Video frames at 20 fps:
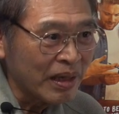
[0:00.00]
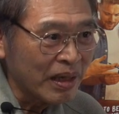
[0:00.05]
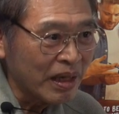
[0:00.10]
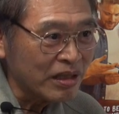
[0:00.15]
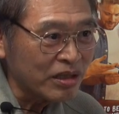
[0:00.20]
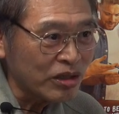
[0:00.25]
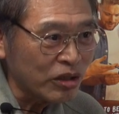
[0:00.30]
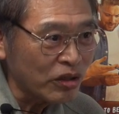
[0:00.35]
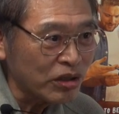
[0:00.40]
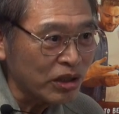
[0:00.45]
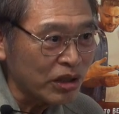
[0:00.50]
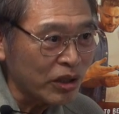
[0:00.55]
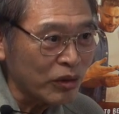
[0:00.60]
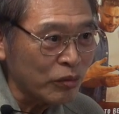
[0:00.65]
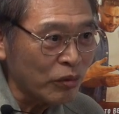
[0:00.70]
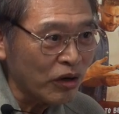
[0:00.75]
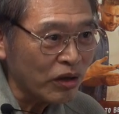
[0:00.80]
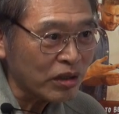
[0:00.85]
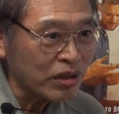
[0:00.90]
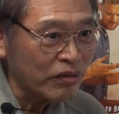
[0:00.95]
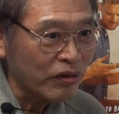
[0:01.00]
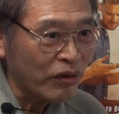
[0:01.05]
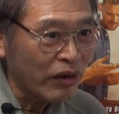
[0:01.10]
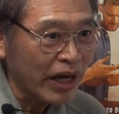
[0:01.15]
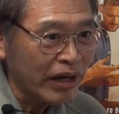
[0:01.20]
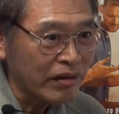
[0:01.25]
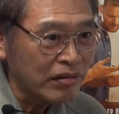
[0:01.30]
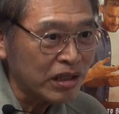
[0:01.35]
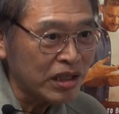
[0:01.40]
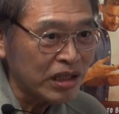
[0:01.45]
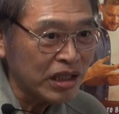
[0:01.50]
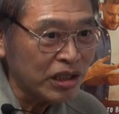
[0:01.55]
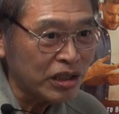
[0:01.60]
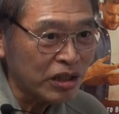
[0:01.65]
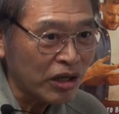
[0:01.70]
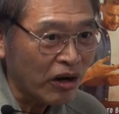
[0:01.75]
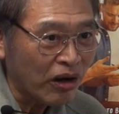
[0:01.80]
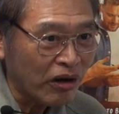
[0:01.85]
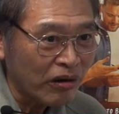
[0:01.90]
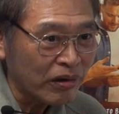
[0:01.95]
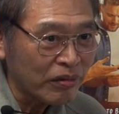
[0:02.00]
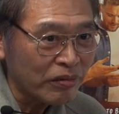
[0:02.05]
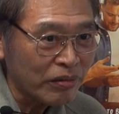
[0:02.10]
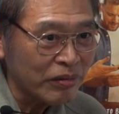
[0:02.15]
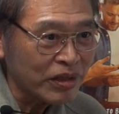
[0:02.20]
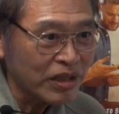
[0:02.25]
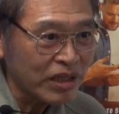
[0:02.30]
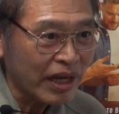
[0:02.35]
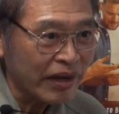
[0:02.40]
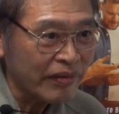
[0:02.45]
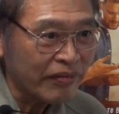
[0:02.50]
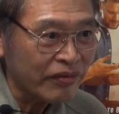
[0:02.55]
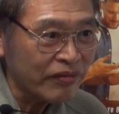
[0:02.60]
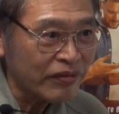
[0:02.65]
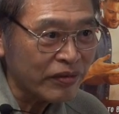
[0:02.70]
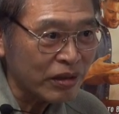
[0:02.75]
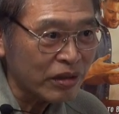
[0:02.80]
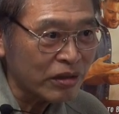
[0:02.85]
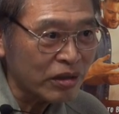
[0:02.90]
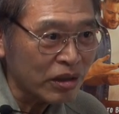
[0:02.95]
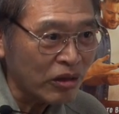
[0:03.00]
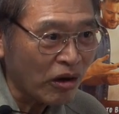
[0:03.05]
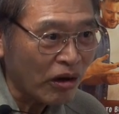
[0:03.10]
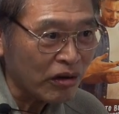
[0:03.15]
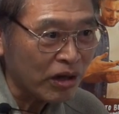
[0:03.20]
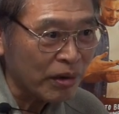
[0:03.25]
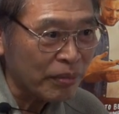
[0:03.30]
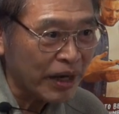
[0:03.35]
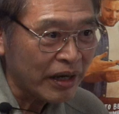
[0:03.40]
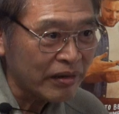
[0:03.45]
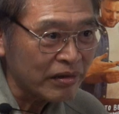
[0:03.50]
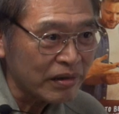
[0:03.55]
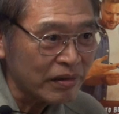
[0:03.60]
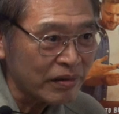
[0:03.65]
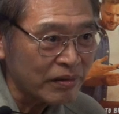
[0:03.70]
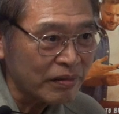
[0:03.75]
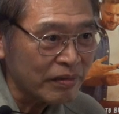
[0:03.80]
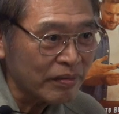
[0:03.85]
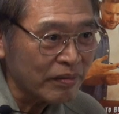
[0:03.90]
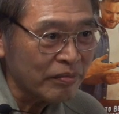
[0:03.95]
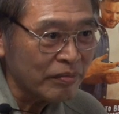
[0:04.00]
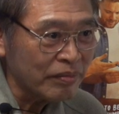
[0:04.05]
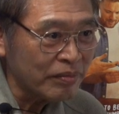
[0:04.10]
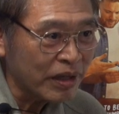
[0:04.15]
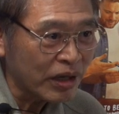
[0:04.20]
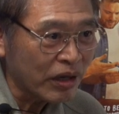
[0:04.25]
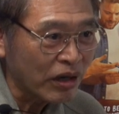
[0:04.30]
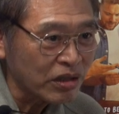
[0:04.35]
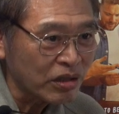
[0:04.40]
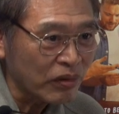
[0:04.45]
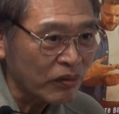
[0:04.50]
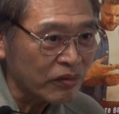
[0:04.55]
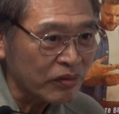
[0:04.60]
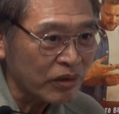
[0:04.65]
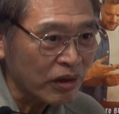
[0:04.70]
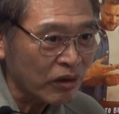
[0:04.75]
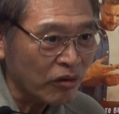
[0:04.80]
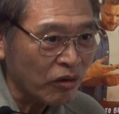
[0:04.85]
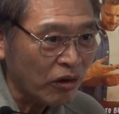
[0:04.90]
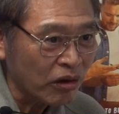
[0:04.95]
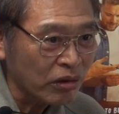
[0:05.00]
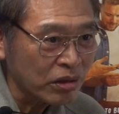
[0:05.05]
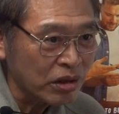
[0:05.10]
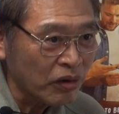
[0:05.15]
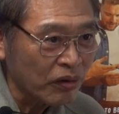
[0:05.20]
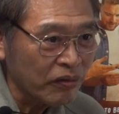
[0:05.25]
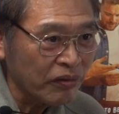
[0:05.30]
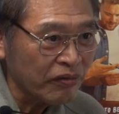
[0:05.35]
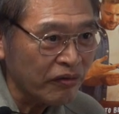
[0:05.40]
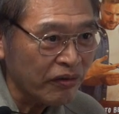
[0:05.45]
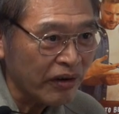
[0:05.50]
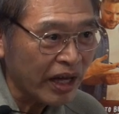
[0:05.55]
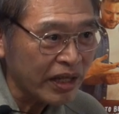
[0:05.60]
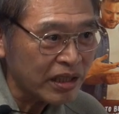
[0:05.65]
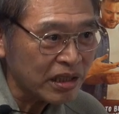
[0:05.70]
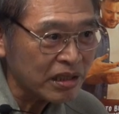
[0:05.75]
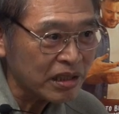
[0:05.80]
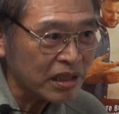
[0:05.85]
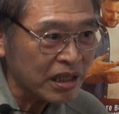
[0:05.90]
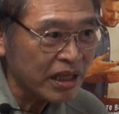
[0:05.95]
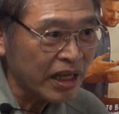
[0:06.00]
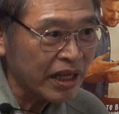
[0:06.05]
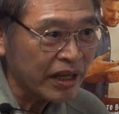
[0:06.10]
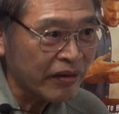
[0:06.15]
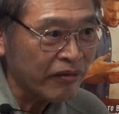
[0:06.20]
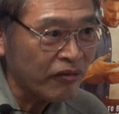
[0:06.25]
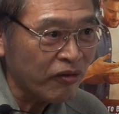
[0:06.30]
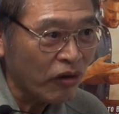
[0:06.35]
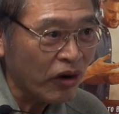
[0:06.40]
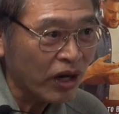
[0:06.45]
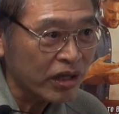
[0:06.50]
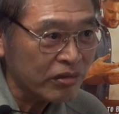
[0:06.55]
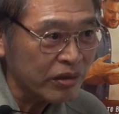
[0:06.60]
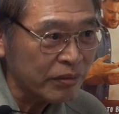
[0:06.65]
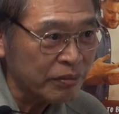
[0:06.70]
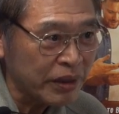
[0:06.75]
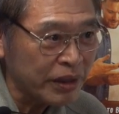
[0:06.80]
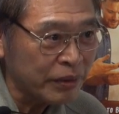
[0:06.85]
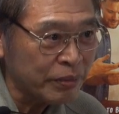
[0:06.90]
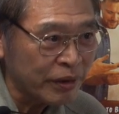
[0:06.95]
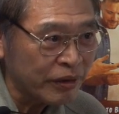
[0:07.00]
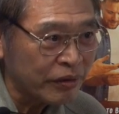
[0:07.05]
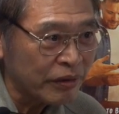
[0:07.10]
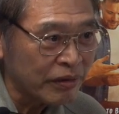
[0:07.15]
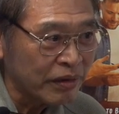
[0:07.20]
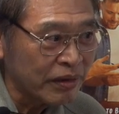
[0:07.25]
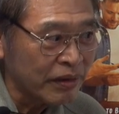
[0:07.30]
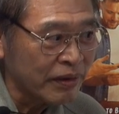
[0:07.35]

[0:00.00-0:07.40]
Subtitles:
It certainly works for El Chichong, which I've talked about because of the Guangdong floods killing 400 people.